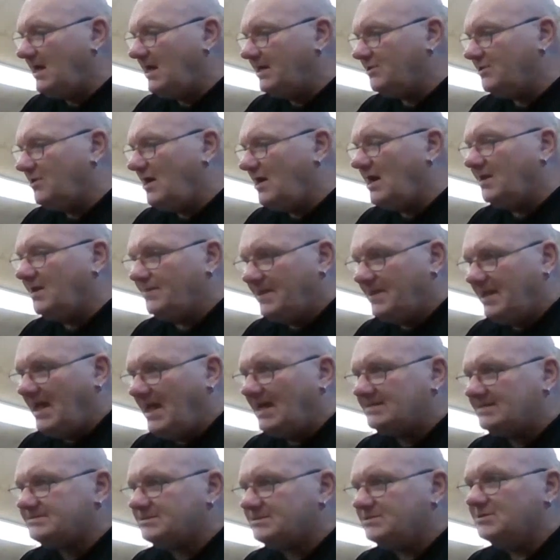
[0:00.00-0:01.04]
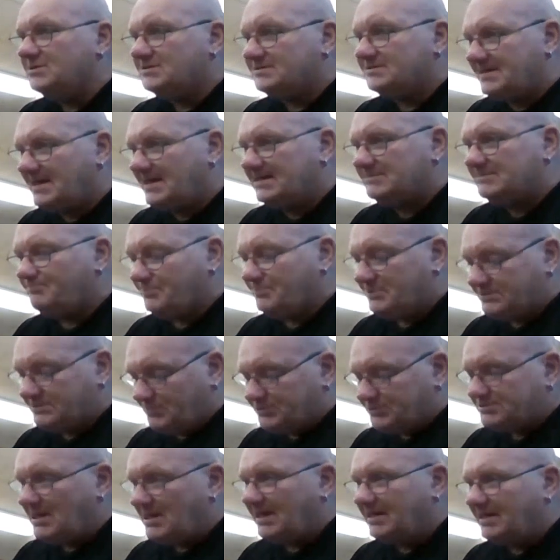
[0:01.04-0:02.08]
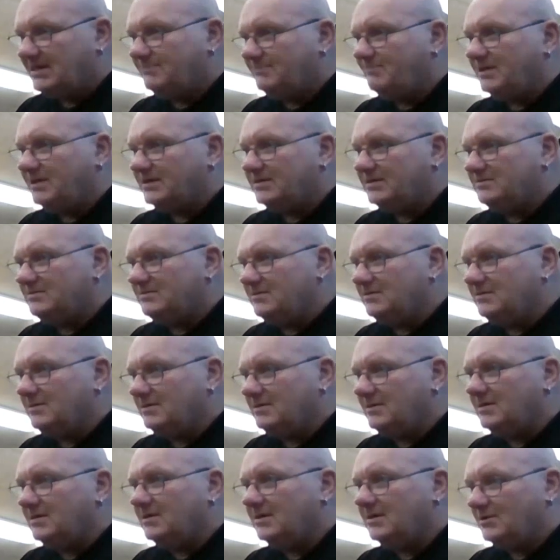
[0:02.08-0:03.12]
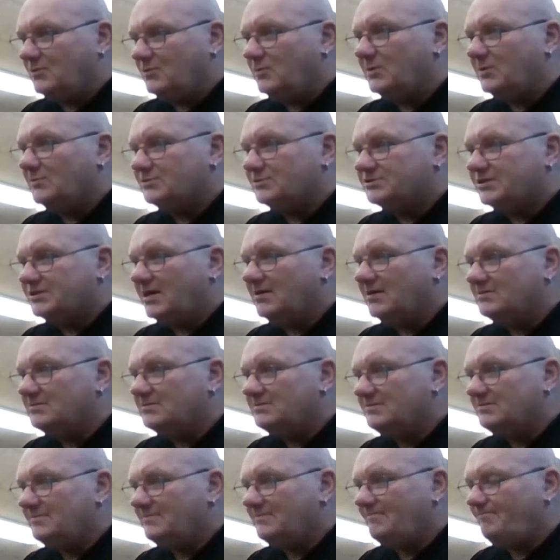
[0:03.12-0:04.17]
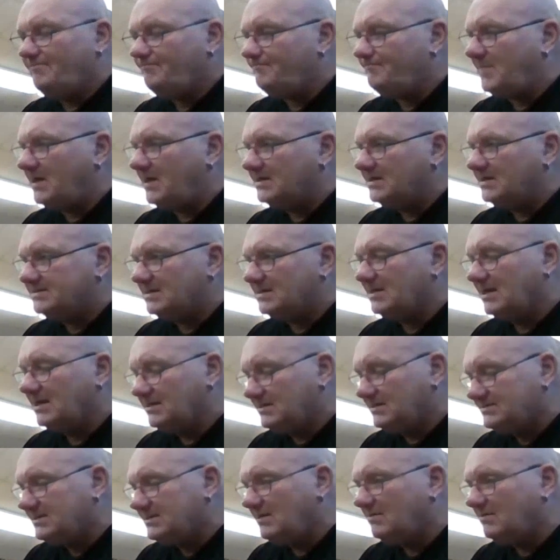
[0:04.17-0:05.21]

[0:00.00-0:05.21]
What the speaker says: and I had the accident at Sainsbury's which landed me in a wheelchair. Basically,